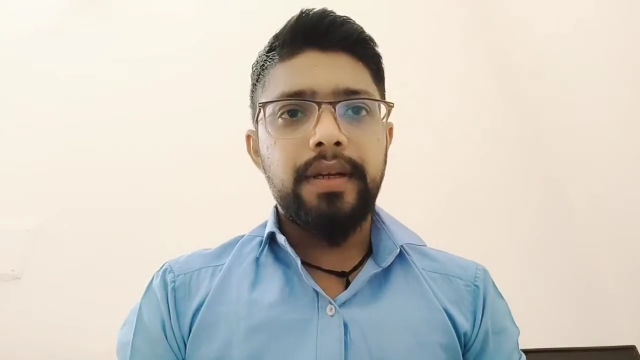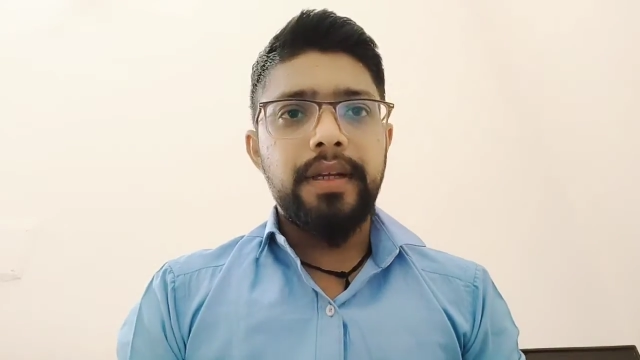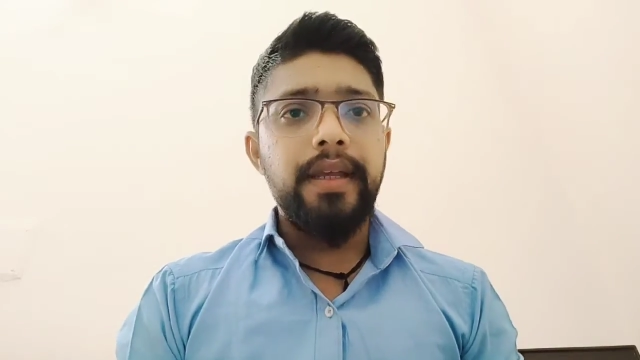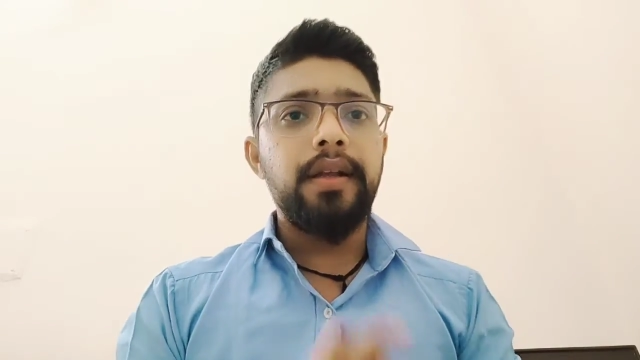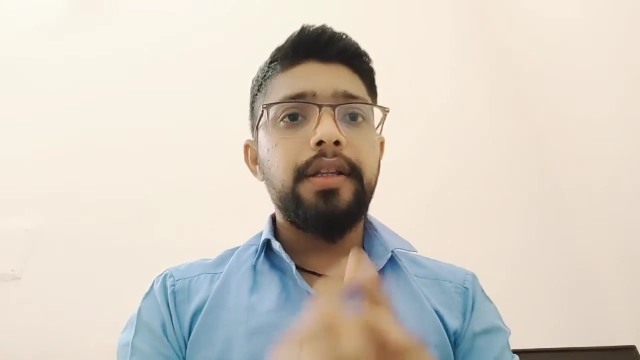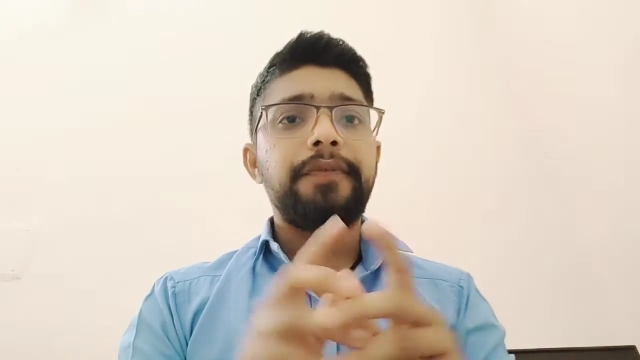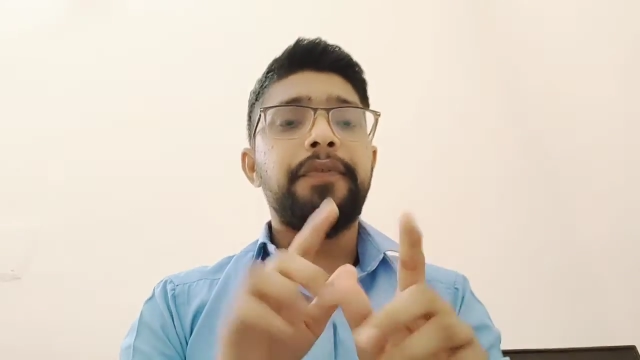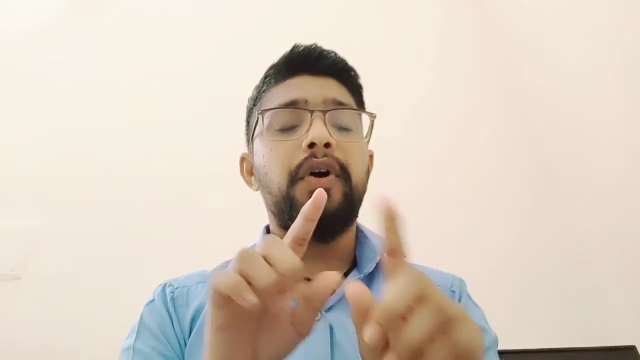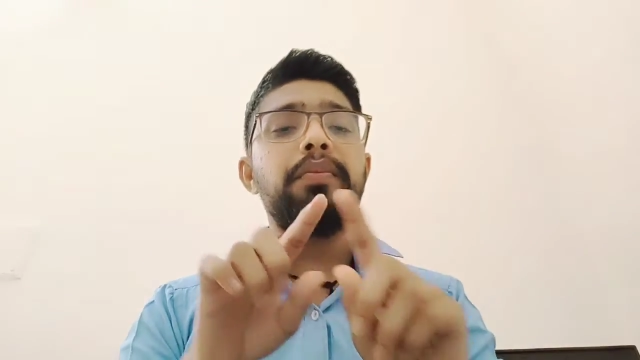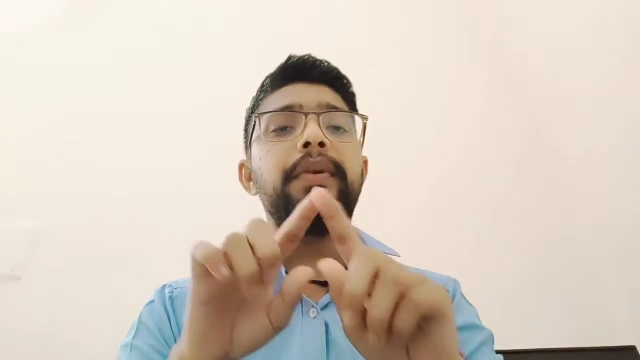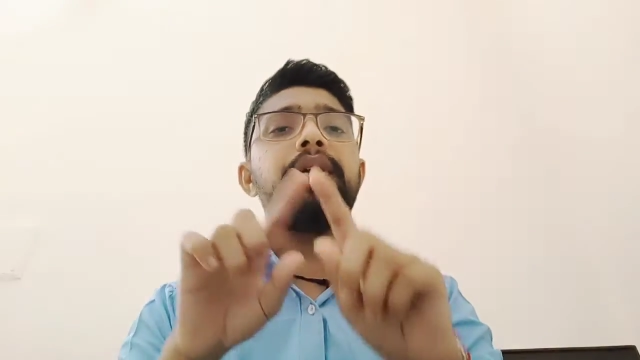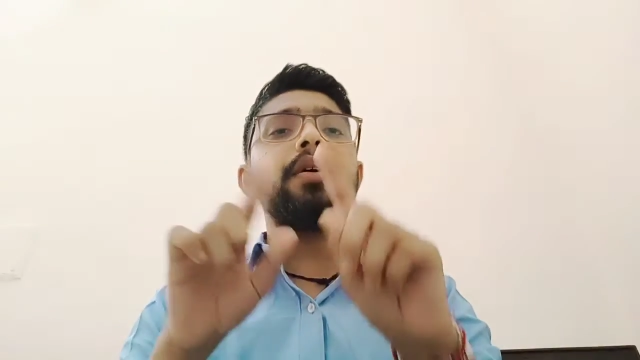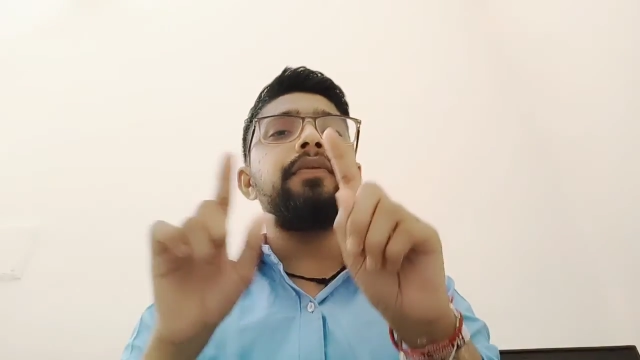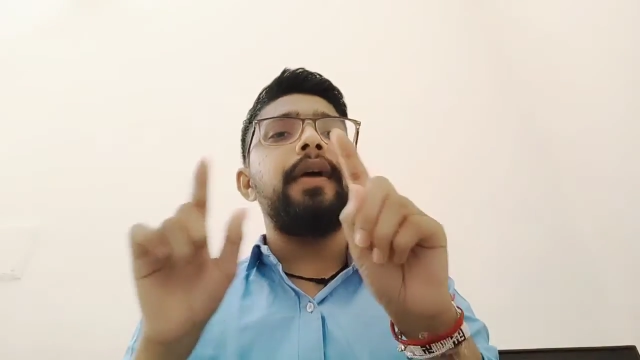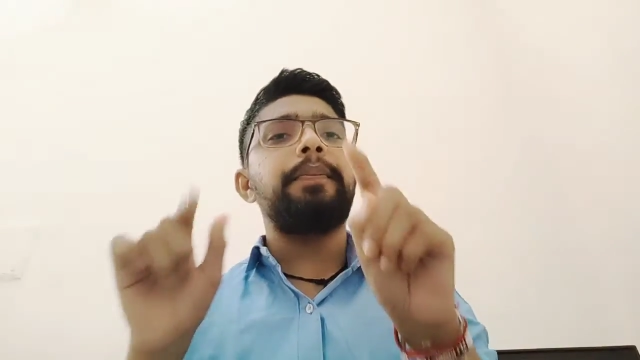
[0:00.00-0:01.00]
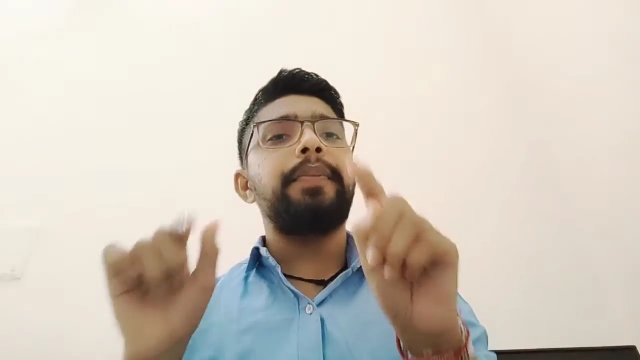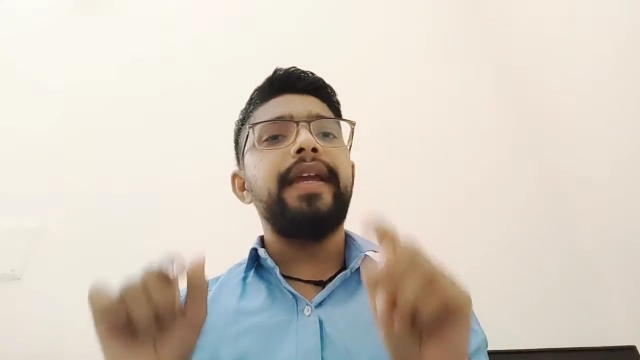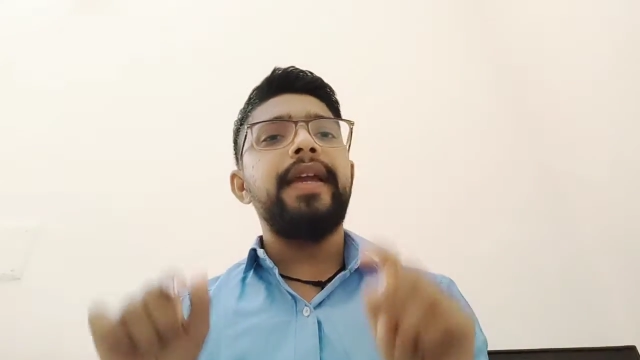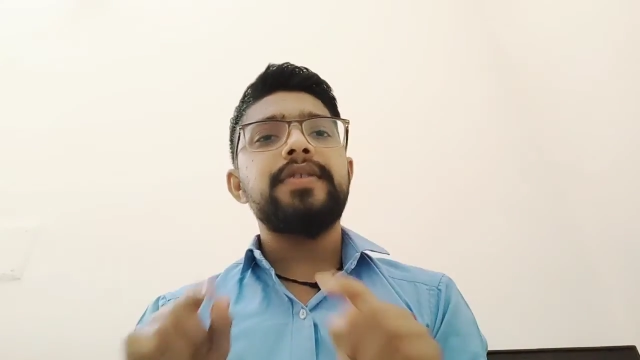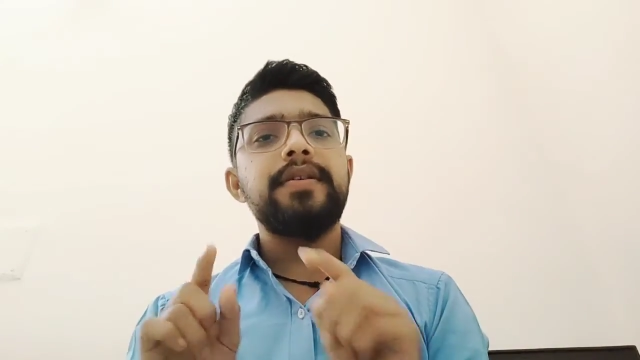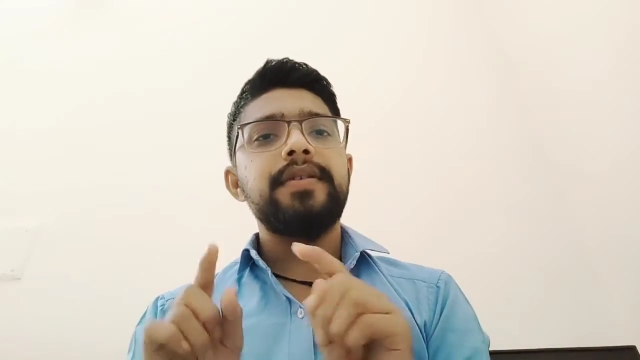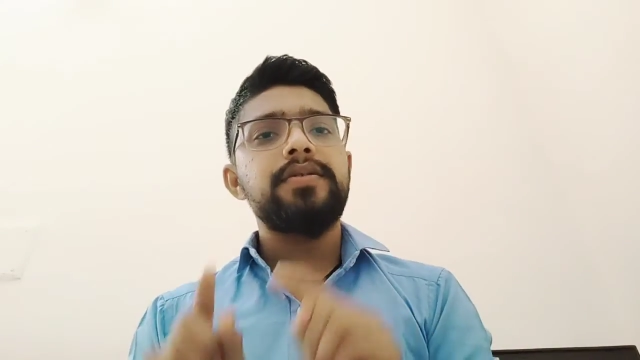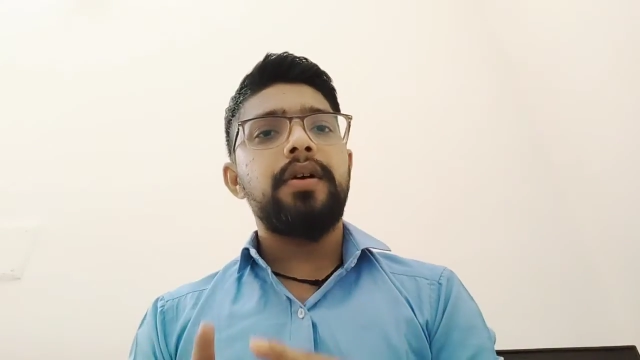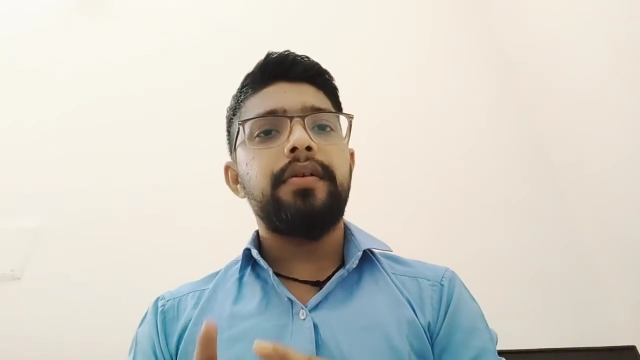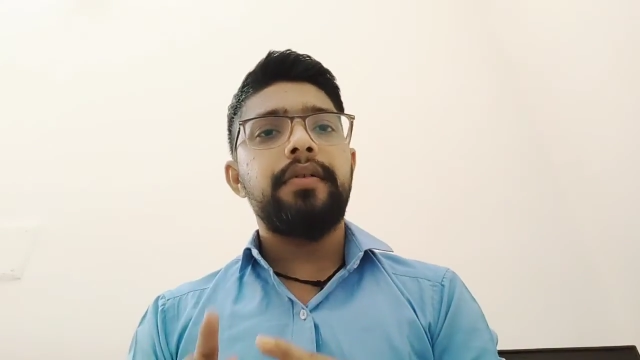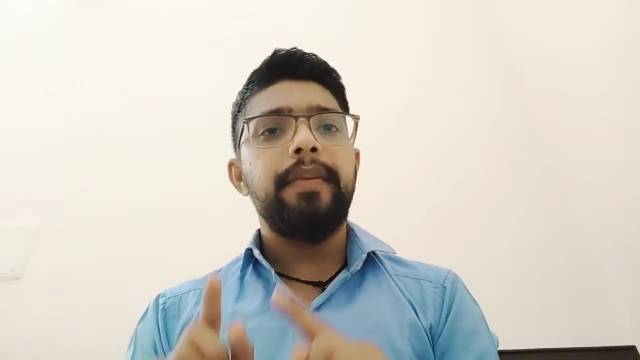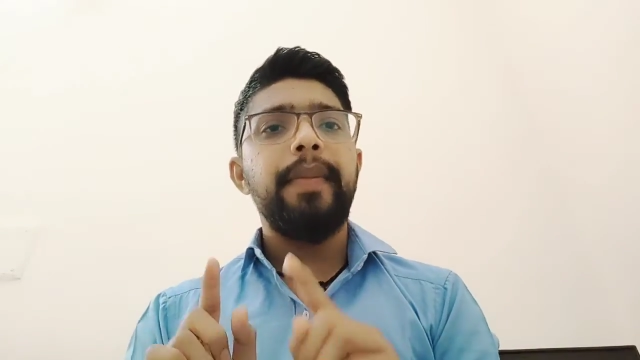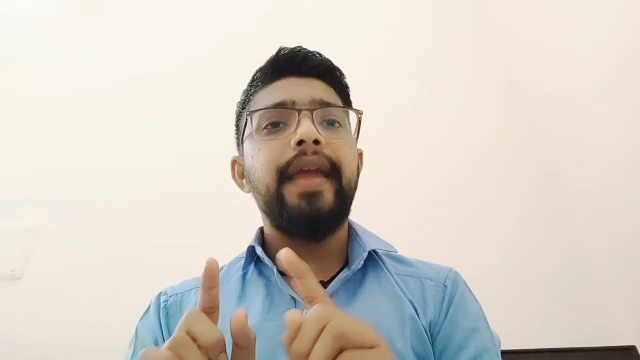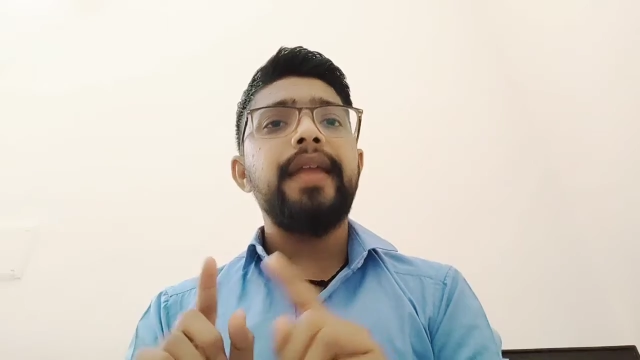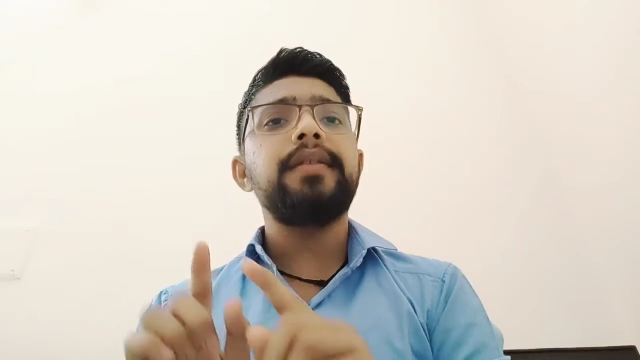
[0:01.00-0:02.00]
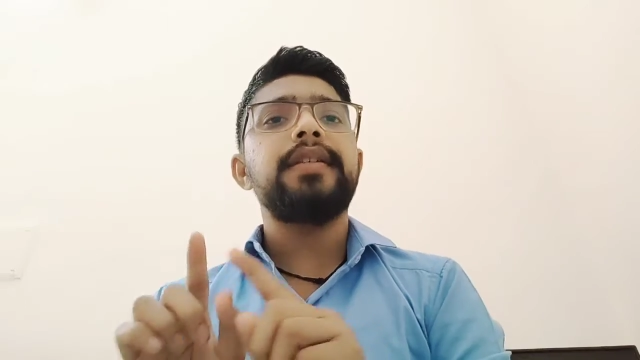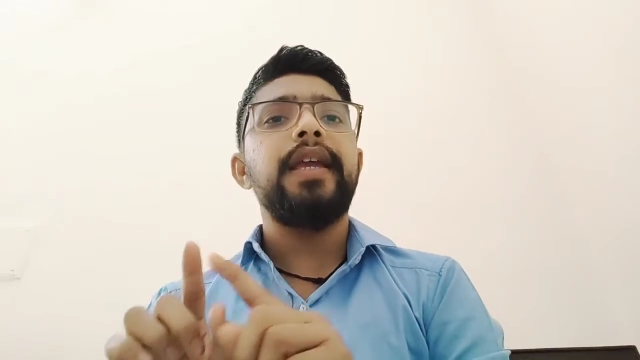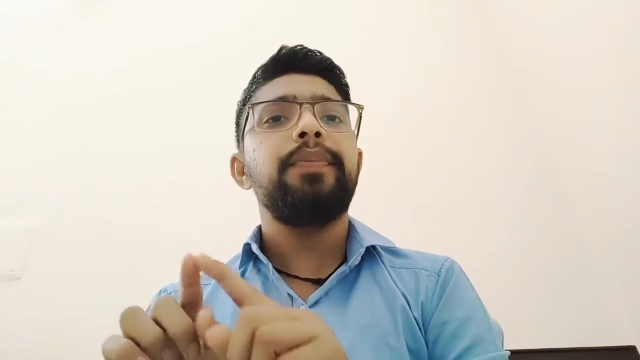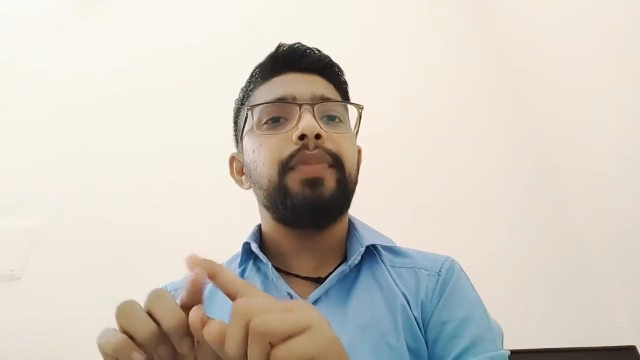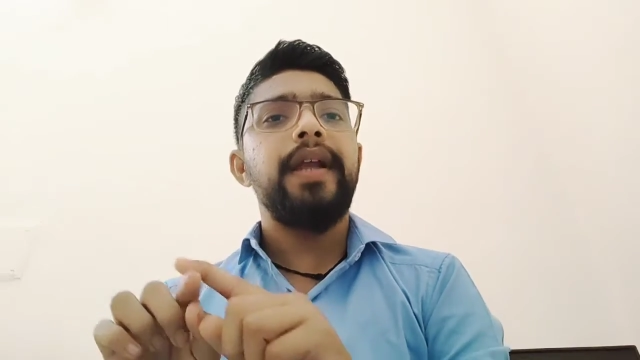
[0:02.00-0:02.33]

Here the format of application is remain same,